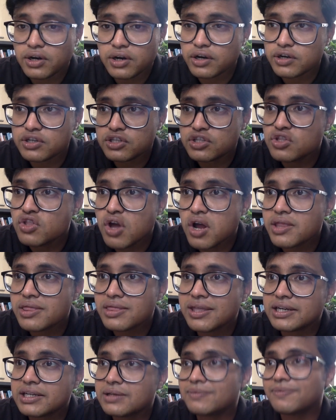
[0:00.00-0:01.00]
It's not
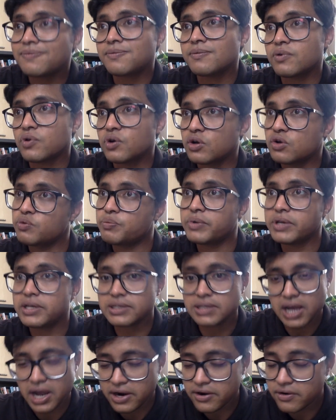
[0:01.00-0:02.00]
that if
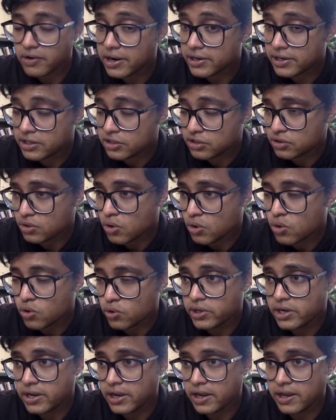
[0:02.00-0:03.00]
rupees 100 is
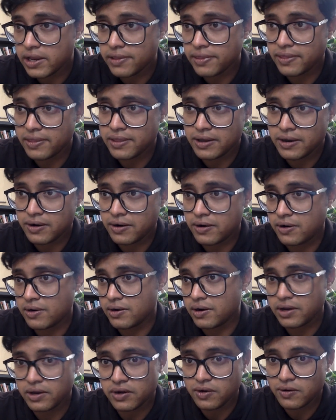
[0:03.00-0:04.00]
owed and there
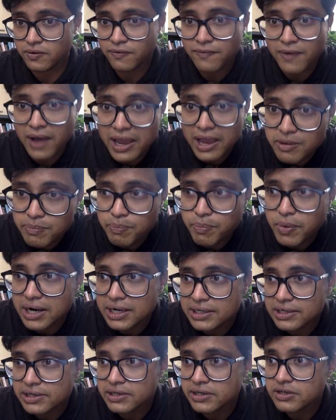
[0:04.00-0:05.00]
are 5
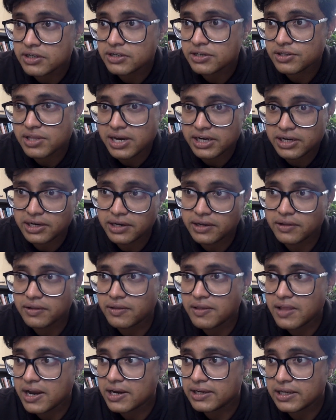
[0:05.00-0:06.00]
partners that
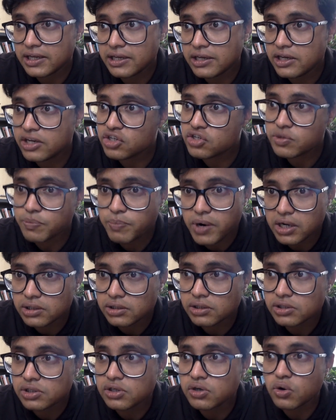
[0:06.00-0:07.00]
each
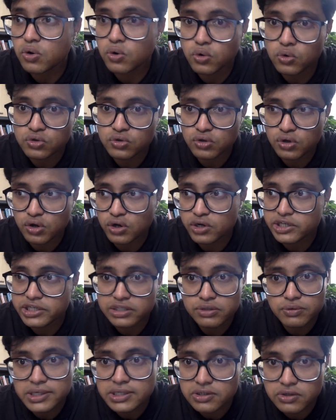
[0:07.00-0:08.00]
partner owes only
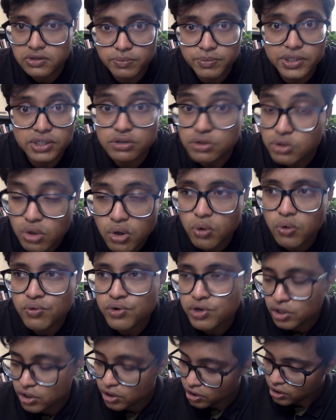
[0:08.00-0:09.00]
20 rupees. No,
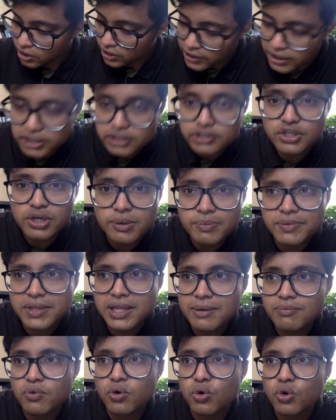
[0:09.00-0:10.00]
each of
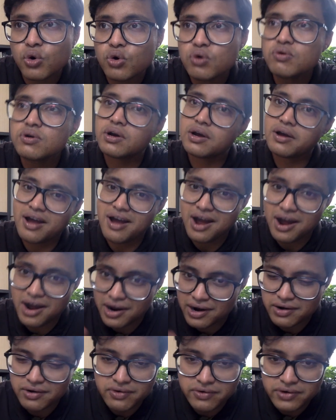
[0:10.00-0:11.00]
them owe
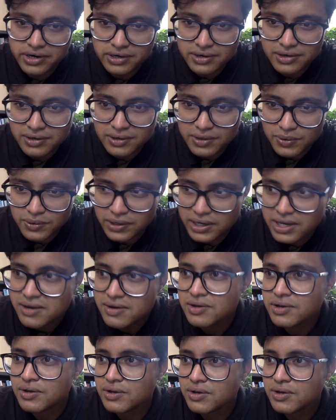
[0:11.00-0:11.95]
100. Okay.